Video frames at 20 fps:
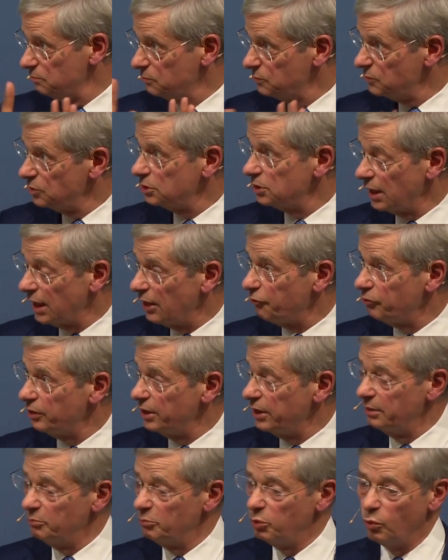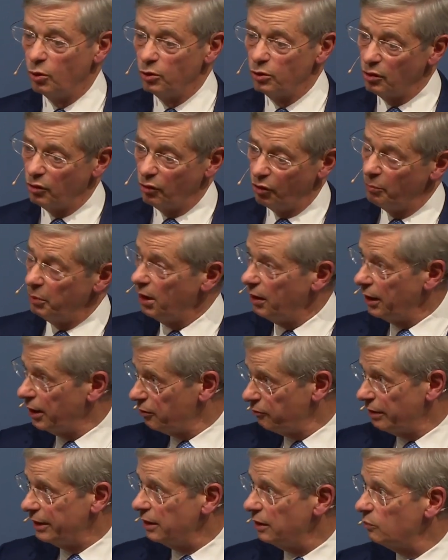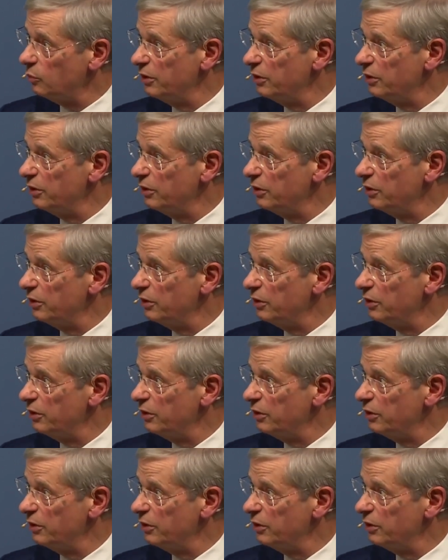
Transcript: So that's really important. On the buyer credit,